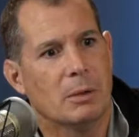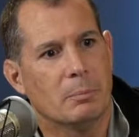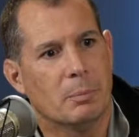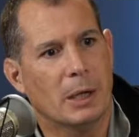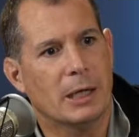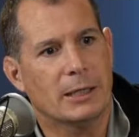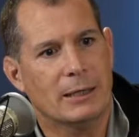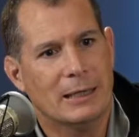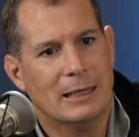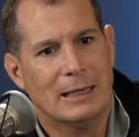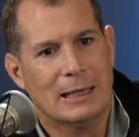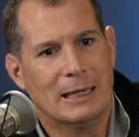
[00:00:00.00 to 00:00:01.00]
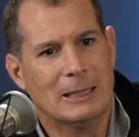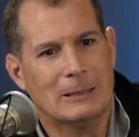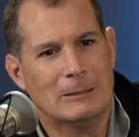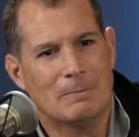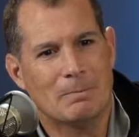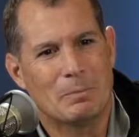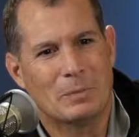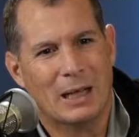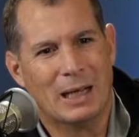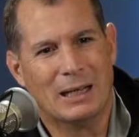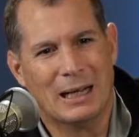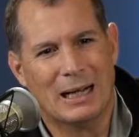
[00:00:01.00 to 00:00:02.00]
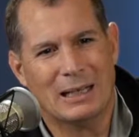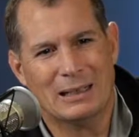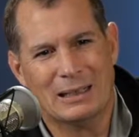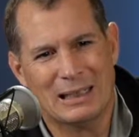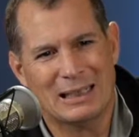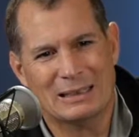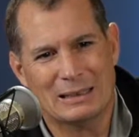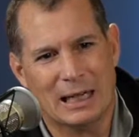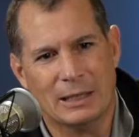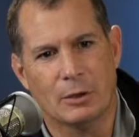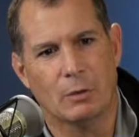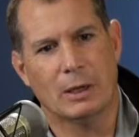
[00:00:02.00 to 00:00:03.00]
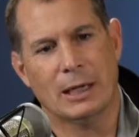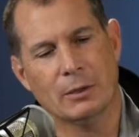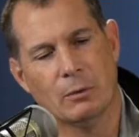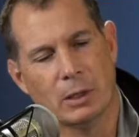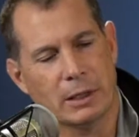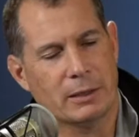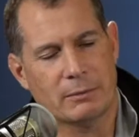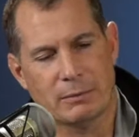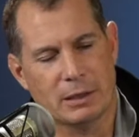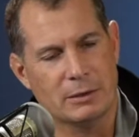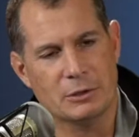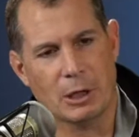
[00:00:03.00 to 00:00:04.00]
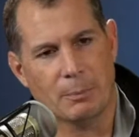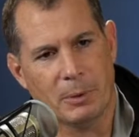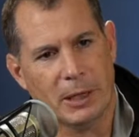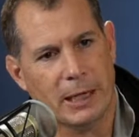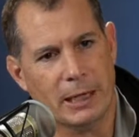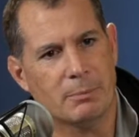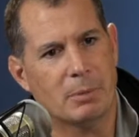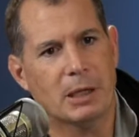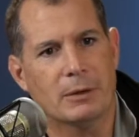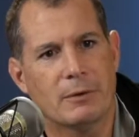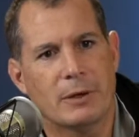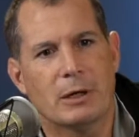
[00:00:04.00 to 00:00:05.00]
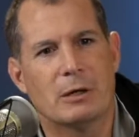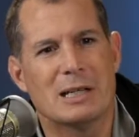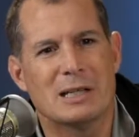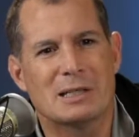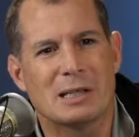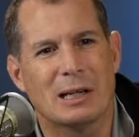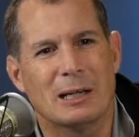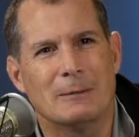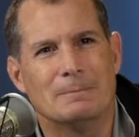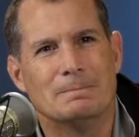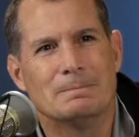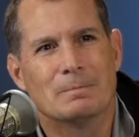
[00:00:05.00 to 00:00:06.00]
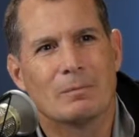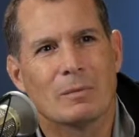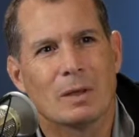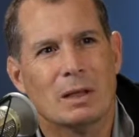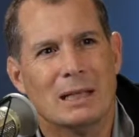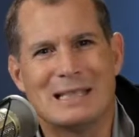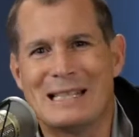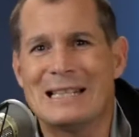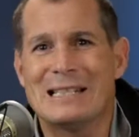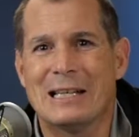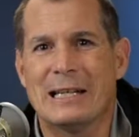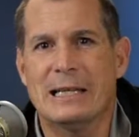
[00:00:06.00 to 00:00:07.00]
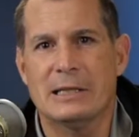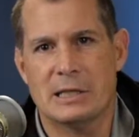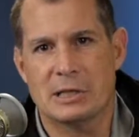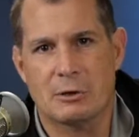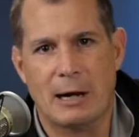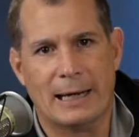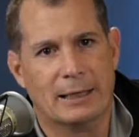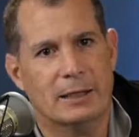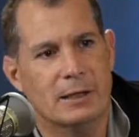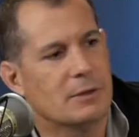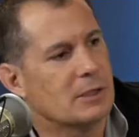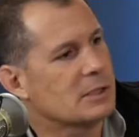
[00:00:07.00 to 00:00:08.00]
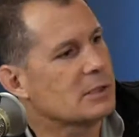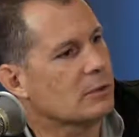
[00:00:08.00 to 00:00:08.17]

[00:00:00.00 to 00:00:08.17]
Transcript: But I don't want to jump ahead, but there is it's easy to get distracted in this